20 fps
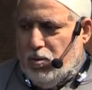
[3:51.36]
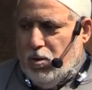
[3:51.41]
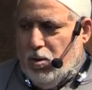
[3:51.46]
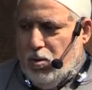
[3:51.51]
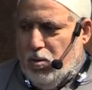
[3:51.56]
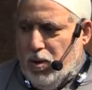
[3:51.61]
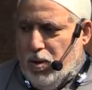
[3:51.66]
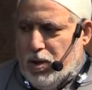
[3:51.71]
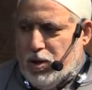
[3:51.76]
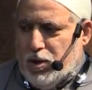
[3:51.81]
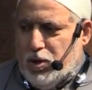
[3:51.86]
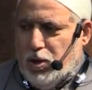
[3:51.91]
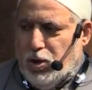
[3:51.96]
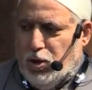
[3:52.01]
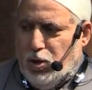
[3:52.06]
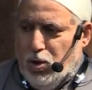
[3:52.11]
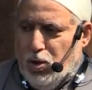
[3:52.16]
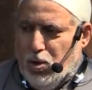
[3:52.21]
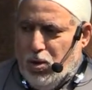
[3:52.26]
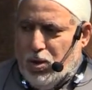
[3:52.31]
to which
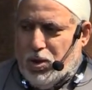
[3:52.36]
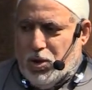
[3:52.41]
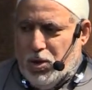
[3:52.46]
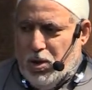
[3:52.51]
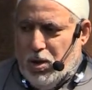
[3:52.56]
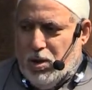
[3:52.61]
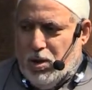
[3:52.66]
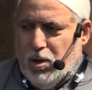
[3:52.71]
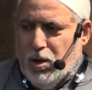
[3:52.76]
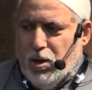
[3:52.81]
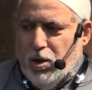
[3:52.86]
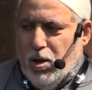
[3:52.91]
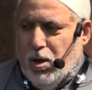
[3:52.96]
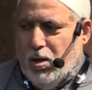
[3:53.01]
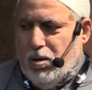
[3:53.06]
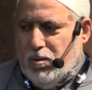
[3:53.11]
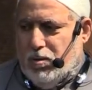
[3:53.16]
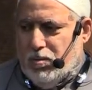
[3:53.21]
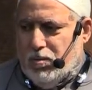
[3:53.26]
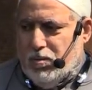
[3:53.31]
your children
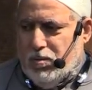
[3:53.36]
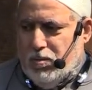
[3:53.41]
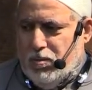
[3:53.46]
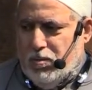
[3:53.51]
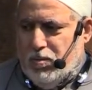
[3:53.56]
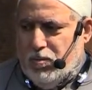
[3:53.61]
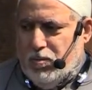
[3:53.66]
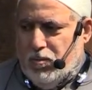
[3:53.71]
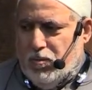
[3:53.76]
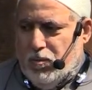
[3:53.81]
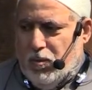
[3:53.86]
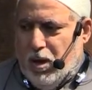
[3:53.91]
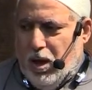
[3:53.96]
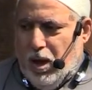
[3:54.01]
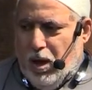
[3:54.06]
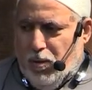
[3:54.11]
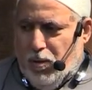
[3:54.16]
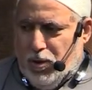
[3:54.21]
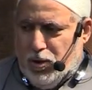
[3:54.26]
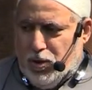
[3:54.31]
go.
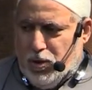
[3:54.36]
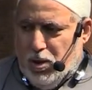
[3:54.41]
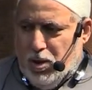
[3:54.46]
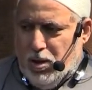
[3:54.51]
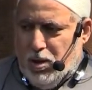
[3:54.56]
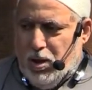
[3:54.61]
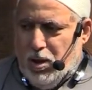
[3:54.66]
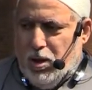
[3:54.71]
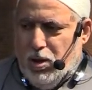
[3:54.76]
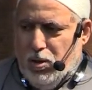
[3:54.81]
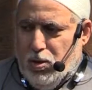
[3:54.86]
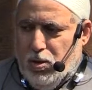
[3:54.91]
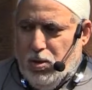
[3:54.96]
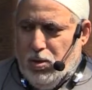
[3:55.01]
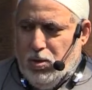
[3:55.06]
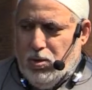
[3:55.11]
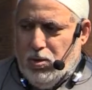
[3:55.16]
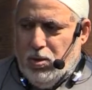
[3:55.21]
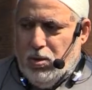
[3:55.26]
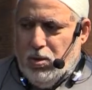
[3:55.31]
Our children
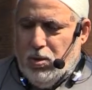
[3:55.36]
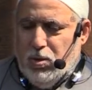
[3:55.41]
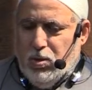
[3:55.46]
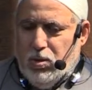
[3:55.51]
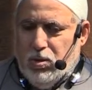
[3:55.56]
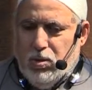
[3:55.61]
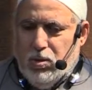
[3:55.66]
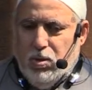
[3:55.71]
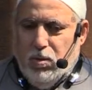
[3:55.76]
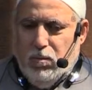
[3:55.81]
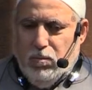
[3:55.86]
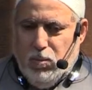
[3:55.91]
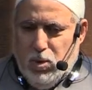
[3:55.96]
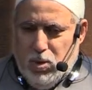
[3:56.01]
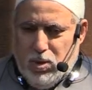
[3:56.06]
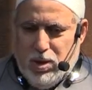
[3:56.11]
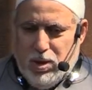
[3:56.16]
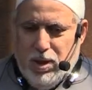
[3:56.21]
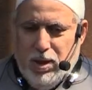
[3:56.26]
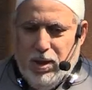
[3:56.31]
go
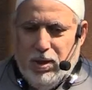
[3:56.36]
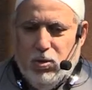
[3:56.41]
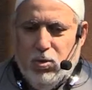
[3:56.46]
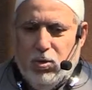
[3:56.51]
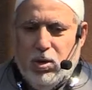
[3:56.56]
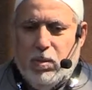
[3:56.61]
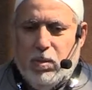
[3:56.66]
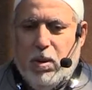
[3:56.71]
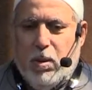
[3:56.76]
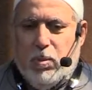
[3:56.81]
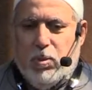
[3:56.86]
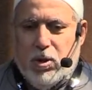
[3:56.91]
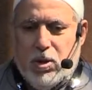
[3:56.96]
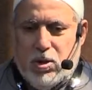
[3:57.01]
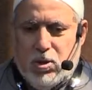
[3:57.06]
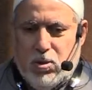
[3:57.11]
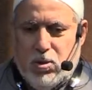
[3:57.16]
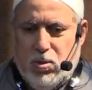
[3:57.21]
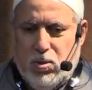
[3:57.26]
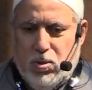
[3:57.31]
mostly to the
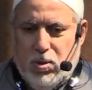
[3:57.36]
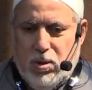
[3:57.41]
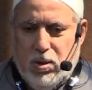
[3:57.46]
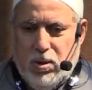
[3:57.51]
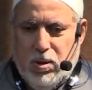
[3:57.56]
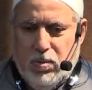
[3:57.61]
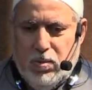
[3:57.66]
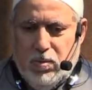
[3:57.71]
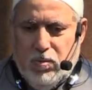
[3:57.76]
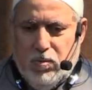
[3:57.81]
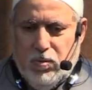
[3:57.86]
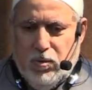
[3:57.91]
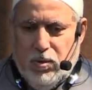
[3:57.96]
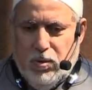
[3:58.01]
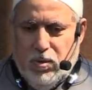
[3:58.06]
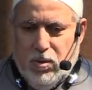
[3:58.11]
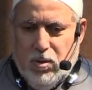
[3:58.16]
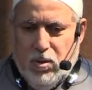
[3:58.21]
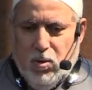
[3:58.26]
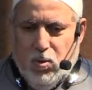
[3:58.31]
public school
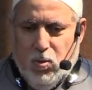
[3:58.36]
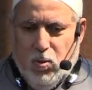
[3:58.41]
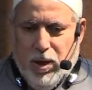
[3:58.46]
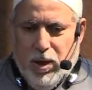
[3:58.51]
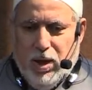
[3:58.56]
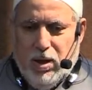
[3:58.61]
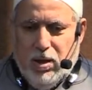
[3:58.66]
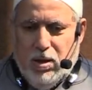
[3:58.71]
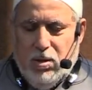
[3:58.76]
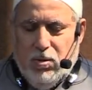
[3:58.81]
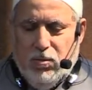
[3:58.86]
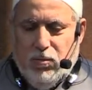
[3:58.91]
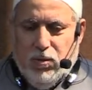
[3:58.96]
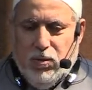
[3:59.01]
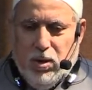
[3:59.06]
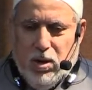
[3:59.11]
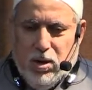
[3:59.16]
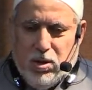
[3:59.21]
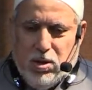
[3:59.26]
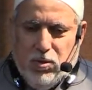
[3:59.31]
where
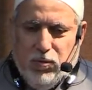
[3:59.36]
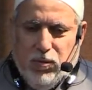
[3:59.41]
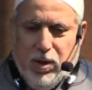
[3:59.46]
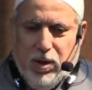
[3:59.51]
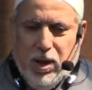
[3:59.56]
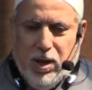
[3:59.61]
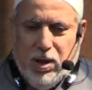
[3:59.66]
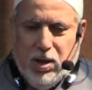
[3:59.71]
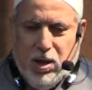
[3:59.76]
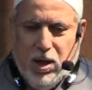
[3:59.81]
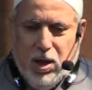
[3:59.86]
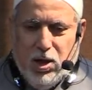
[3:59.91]
philosophy and